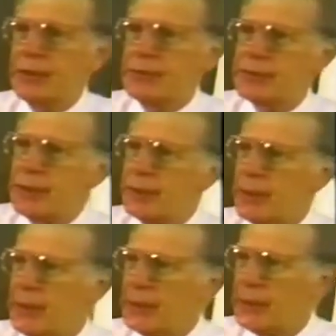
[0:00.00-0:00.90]
He was sent
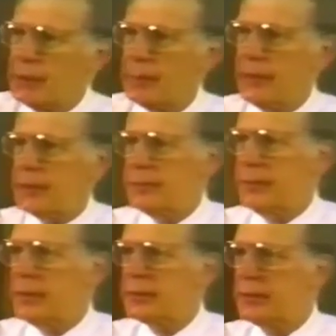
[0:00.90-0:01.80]
down here by his
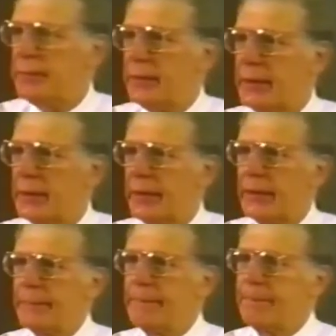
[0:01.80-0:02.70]
boss to find
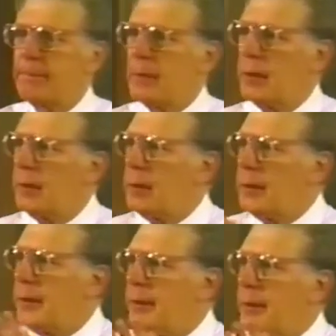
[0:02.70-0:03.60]
out.
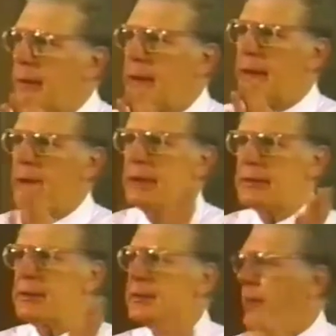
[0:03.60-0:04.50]
In our
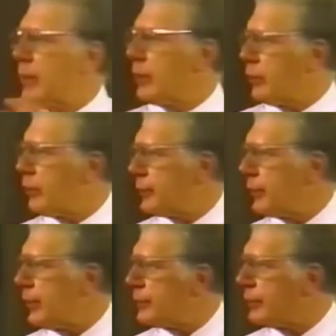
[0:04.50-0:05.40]
case, let's take a
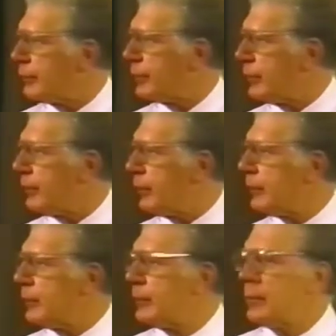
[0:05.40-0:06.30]
corporation for the
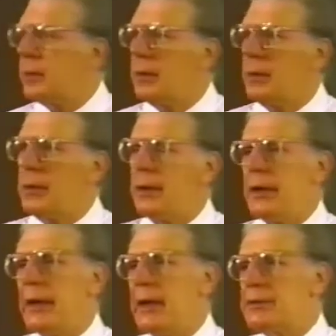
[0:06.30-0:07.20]
moment.
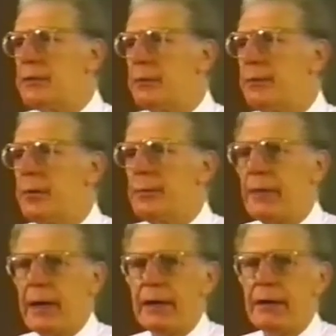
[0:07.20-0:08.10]
He has to report
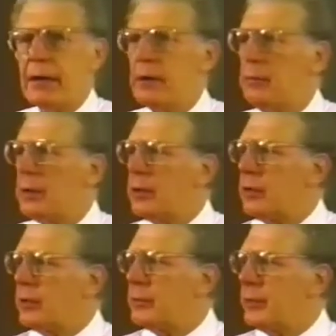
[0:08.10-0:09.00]
back and tell them what a
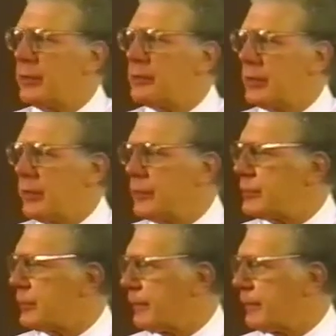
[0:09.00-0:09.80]
corporation is.